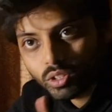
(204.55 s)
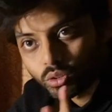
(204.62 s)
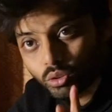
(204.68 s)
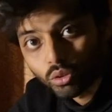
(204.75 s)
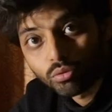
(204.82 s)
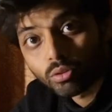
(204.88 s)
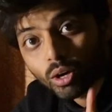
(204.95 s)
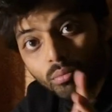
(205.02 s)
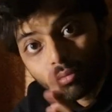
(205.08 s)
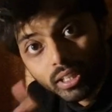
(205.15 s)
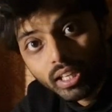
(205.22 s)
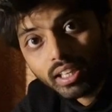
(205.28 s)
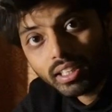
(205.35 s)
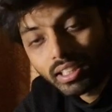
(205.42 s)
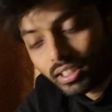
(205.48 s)
So from
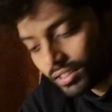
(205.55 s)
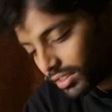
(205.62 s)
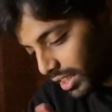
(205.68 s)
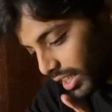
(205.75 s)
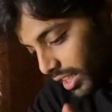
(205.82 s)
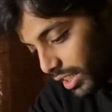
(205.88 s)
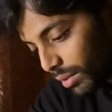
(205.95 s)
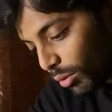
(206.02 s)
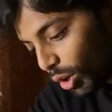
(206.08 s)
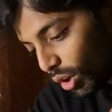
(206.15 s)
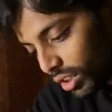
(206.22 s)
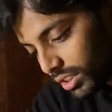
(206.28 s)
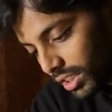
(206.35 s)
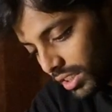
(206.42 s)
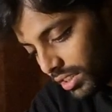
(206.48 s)
there, this
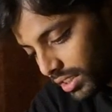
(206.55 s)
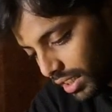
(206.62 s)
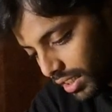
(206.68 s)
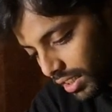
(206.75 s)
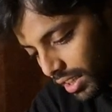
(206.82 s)
etymology is